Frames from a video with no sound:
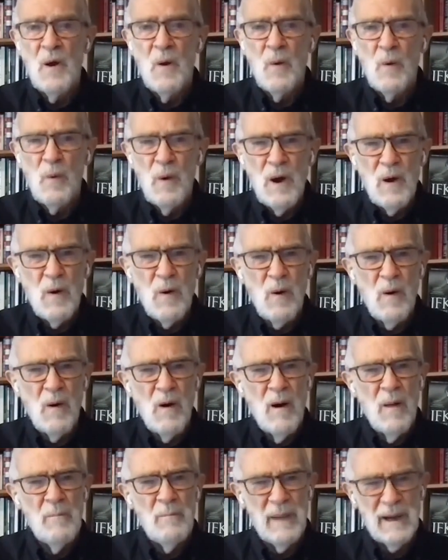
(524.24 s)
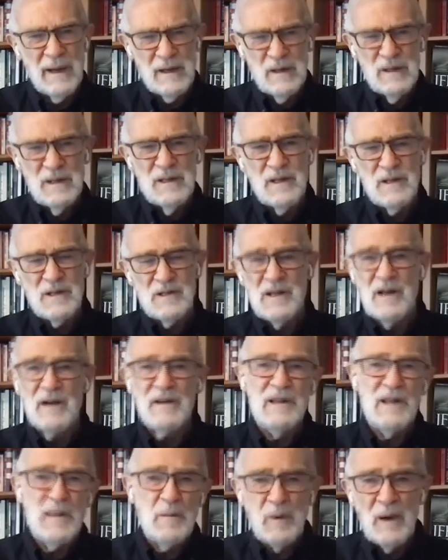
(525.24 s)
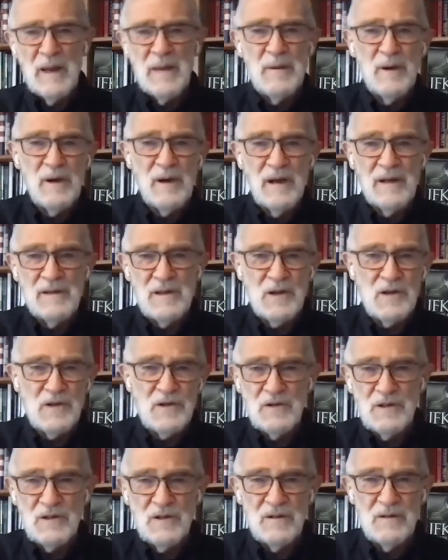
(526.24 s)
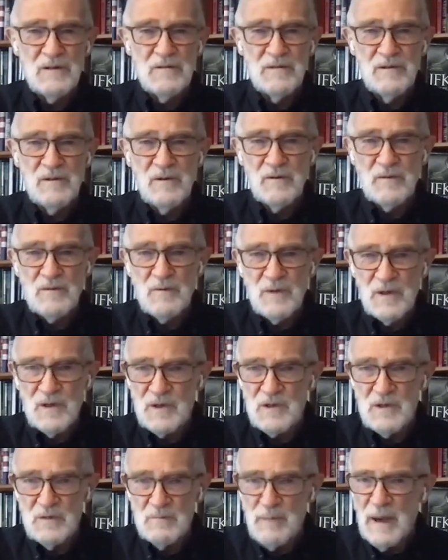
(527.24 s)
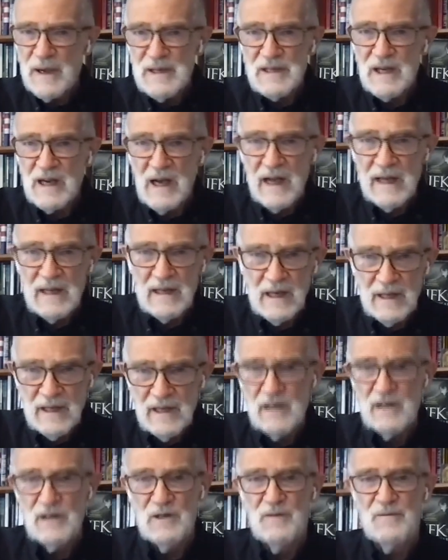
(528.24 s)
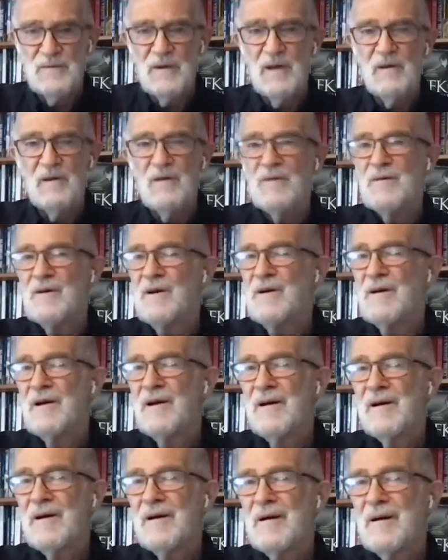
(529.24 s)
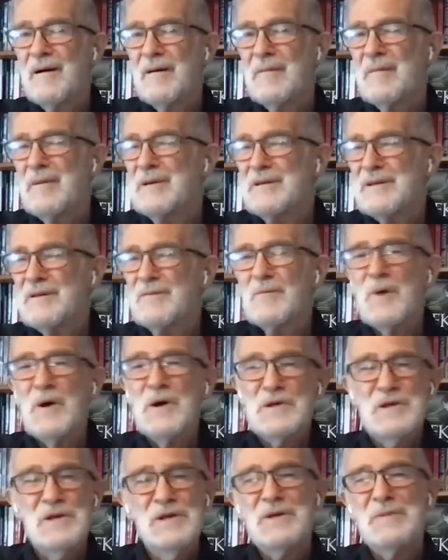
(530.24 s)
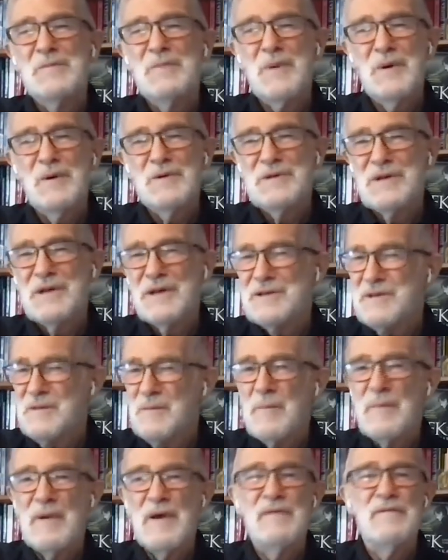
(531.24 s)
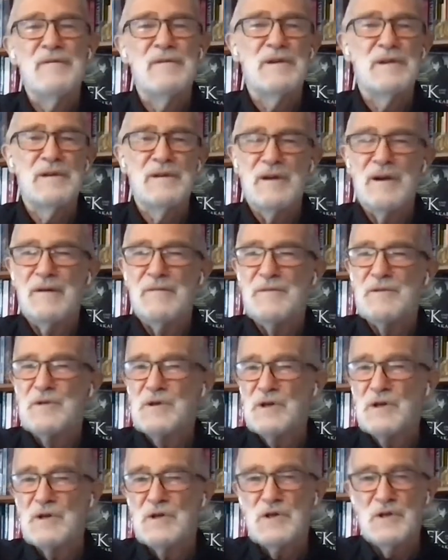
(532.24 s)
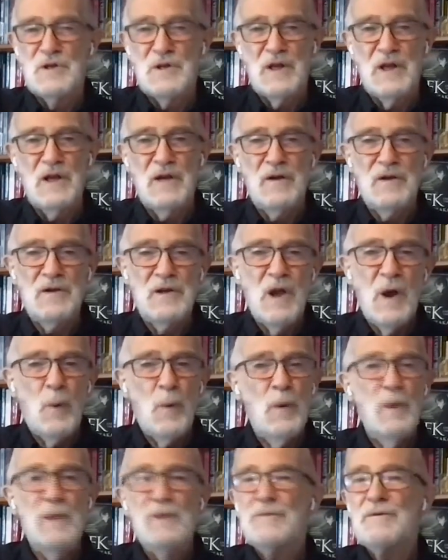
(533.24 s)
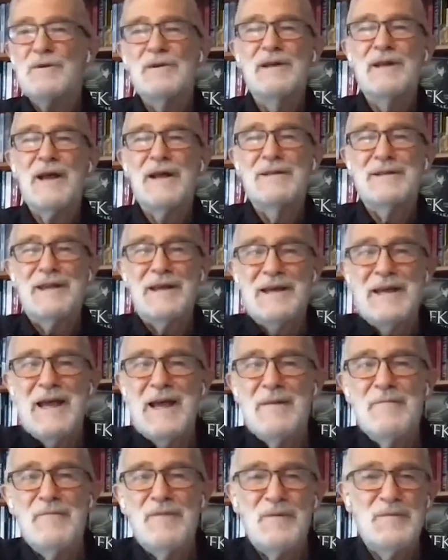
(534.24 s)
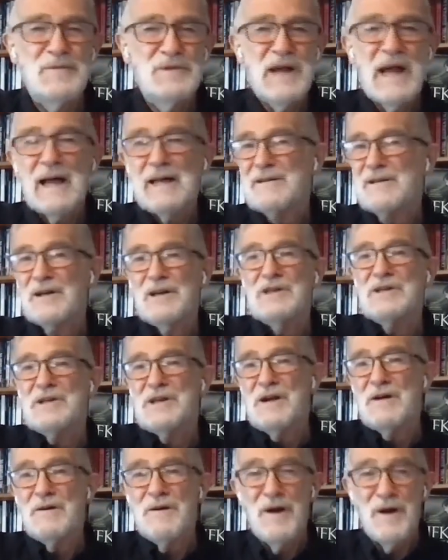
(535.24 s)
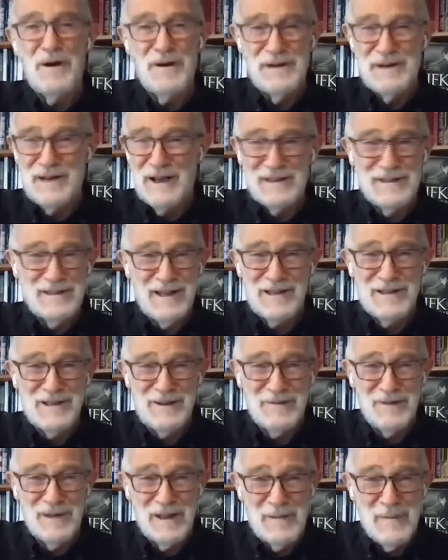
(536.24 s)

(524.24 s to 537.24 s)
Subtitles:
Well, my goodness. Now they blame it on this, this Pentagon leak fellow. But the Washington Post has a bevy of such things. Whether or not they came from Jack Teixeira or not doesn't really